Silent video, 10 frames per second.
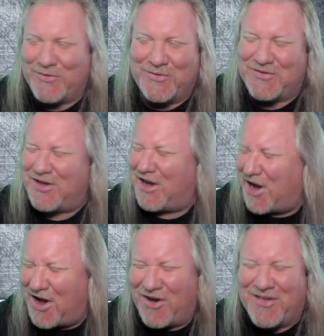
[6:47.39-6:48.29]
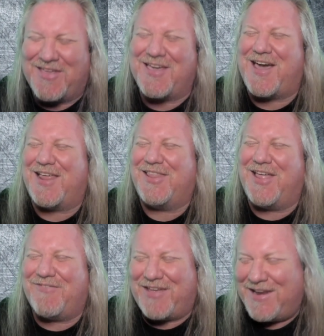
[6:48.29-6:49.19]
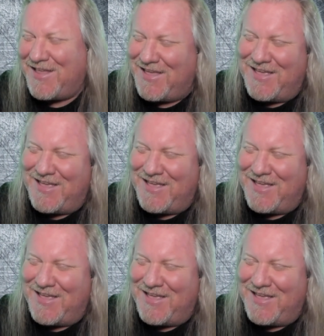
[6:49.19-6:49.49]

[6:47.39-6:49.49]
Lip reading: roots. Oh, God, I love it.